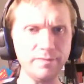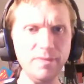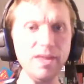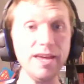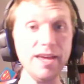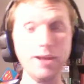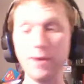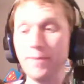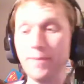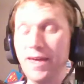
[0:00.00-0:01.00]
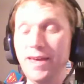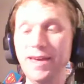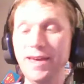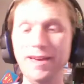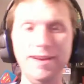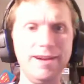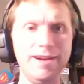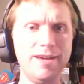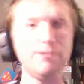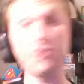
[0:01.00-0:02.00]
Anyway, it
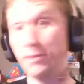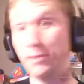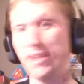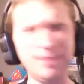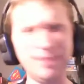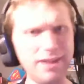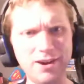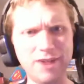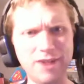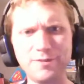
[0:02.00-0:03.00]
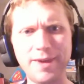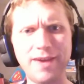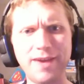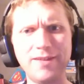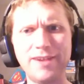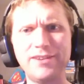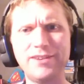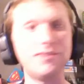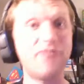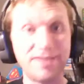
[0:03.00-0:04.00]
was surprisingly good. I was making a lot of sales. In fact, I